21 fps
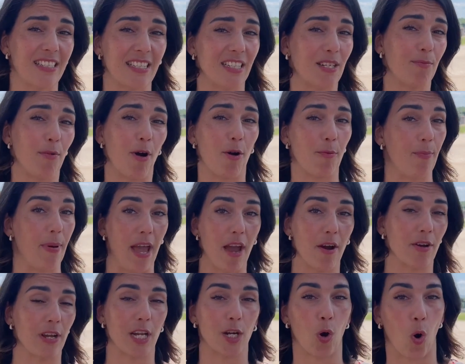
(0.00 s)
and the
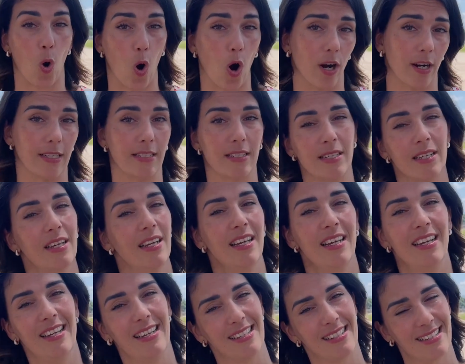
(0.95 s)
barbarian hordes
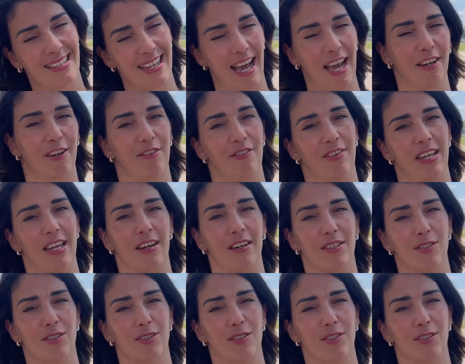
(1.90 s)
inside of here.